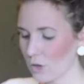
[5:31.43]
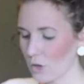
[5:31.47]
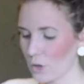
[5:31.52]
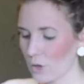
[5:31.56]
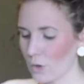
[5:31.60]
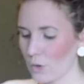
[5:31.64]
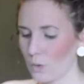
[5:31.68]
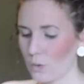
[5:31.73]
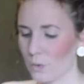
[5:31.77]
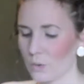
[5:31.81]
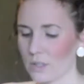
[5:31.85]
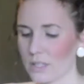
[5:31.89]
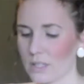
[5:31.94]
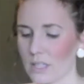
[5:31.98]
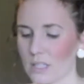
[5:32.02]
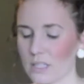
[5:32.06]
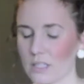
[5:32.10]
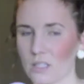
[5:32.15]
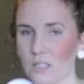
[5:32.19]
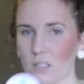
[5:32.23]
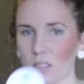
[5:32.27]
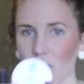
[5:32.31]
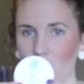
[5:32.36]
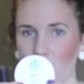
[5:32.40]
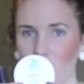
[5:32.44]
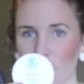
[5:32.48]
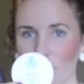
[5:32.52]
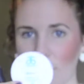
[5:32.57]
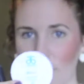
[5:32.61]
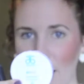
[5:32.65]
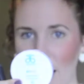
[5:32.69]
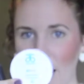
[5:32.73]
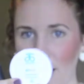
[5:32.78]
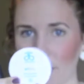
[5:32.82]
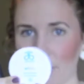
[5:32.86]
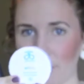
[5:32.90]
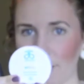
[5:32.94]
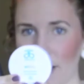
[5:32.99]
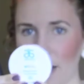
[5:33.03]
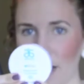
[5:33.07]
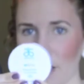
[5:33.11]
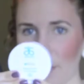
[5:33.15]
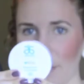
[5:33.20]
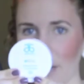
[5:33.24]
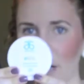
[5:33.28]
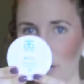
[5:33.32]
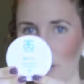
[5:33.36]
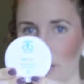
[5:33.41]
use, this is called
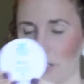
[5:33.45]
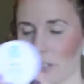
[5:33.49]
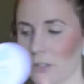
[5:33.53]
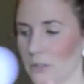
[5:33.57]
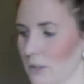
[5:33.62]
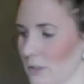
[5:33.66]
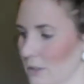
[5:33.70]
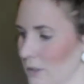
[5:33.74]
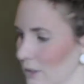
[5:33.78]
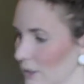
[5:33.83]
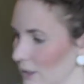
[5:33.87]
mattifying powder.